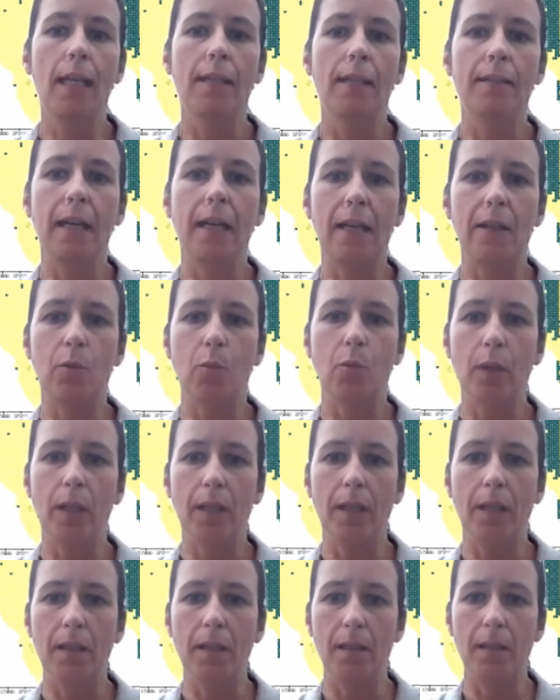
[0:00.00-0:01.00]
that
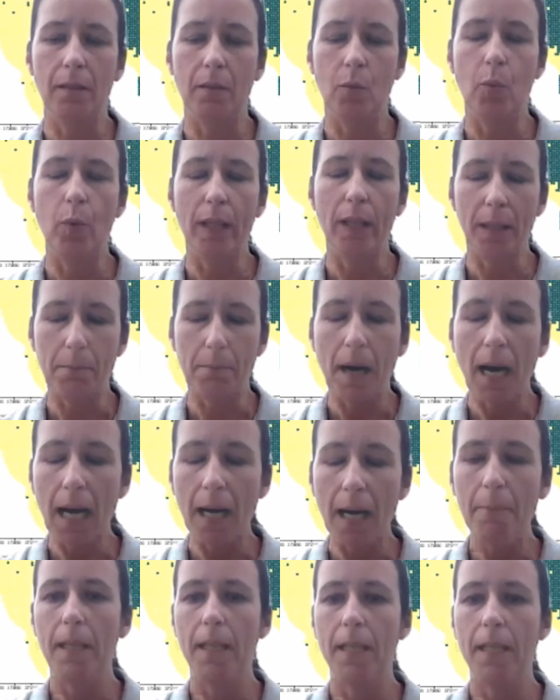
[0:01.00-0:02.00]
weed
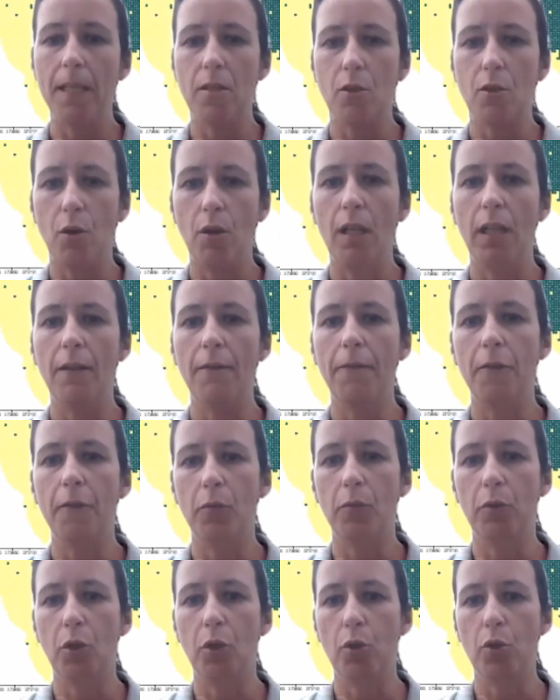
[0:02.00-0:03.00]
map is only
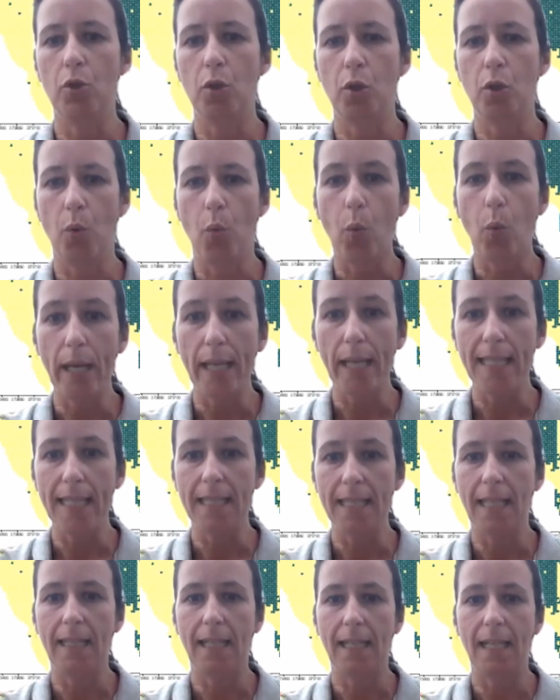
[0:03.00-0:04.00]
from those weeds
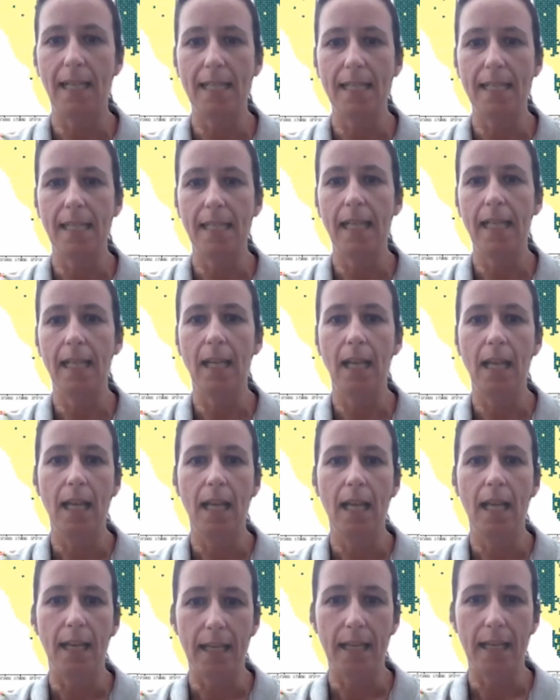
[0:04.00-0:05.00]
that are still
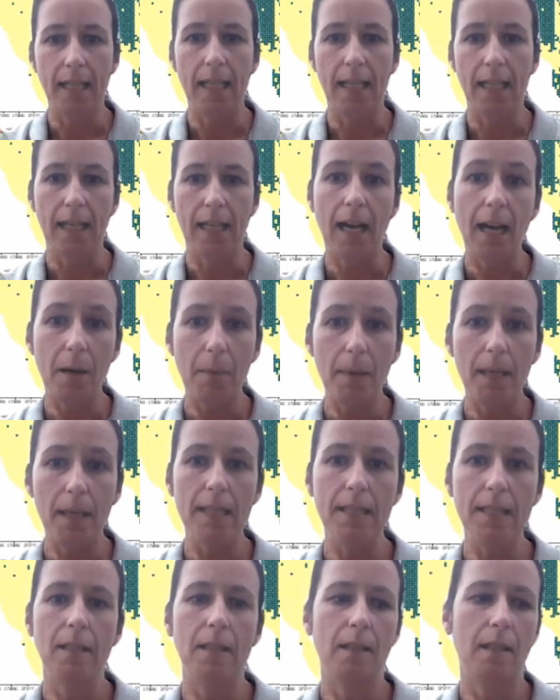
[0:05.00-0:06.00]
green at
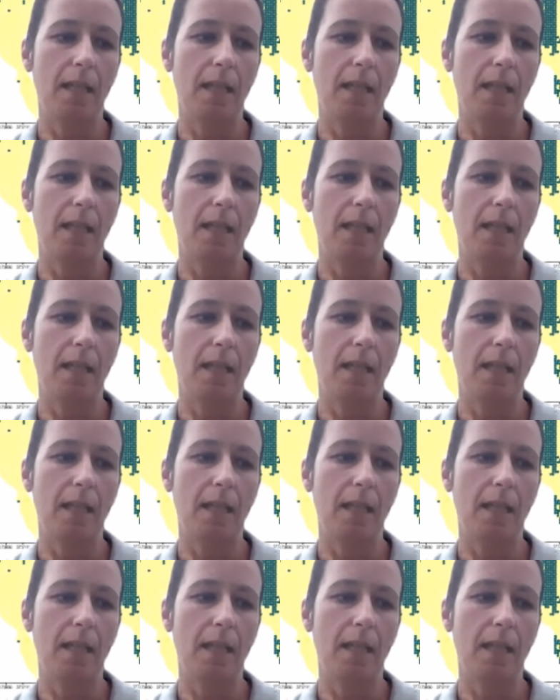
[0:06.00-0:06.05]
harvest,